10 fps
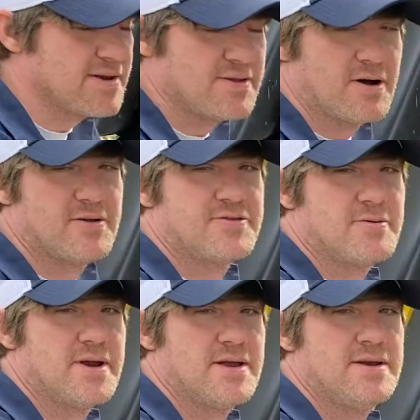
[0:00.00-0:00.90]
The
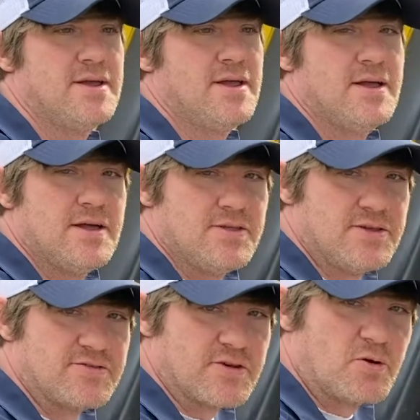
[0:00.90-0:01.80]
all-terrain
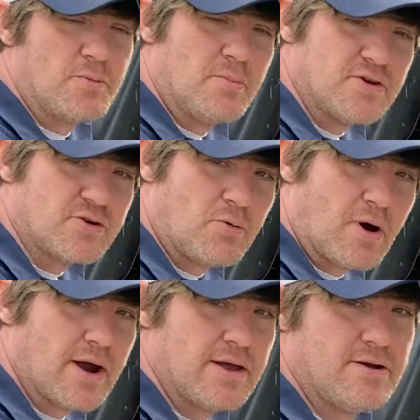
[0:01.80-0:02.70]
is a much
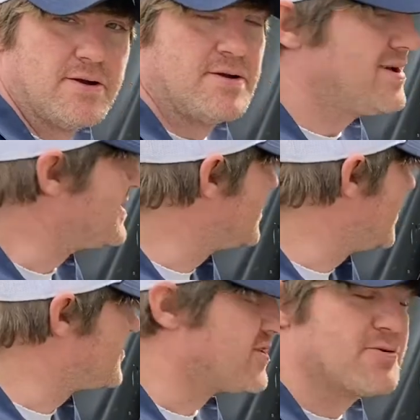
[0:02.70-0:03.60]
quieter,
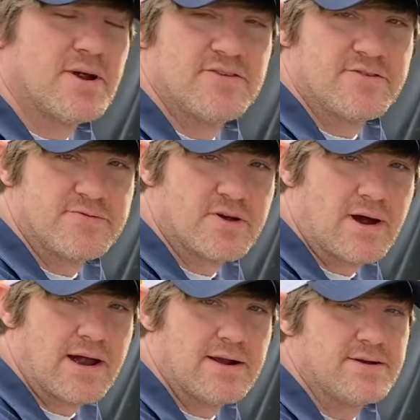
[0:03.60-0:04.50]
less aggressive
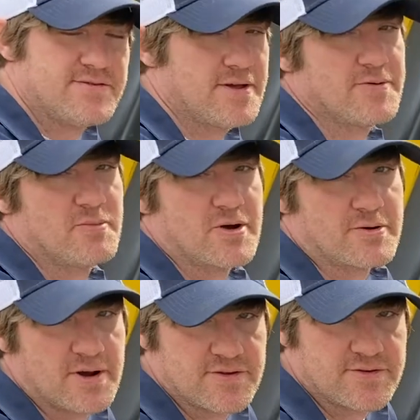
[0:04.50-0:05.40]
tire. It's definitely more
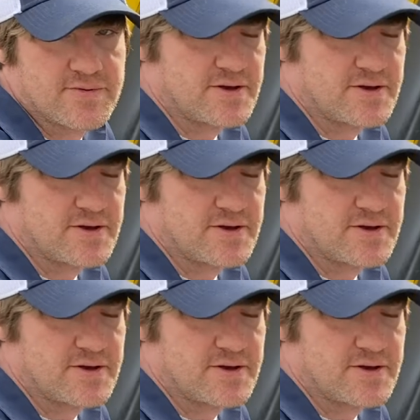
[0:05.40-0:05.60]
aggressive than